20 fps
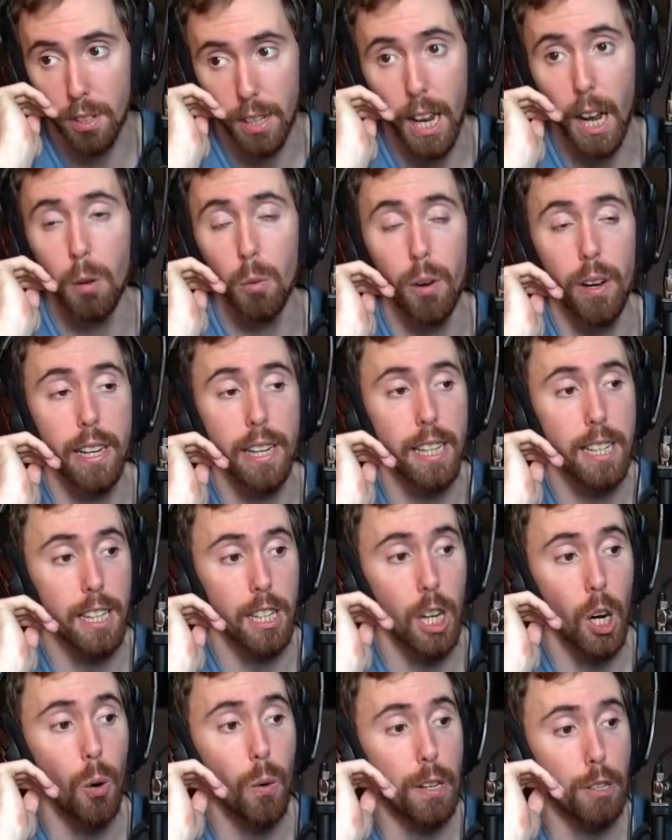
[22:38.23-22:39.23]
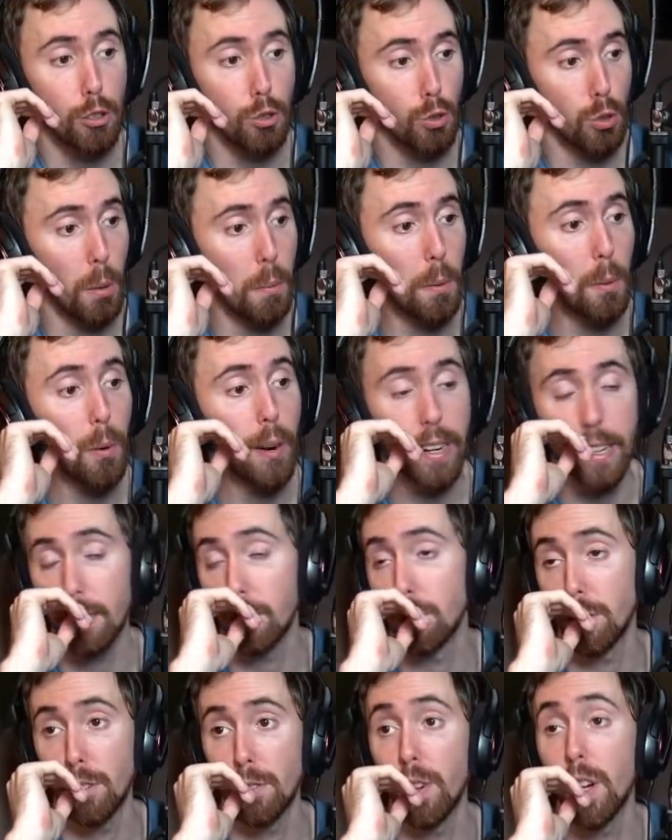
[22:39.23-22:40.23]
and that way he can always swim away
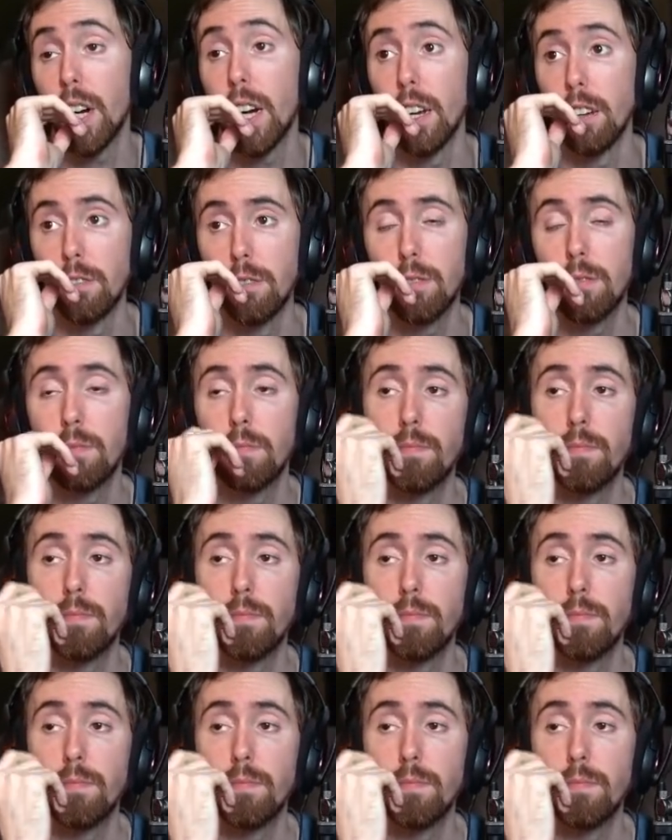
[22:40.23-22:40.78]
and survive.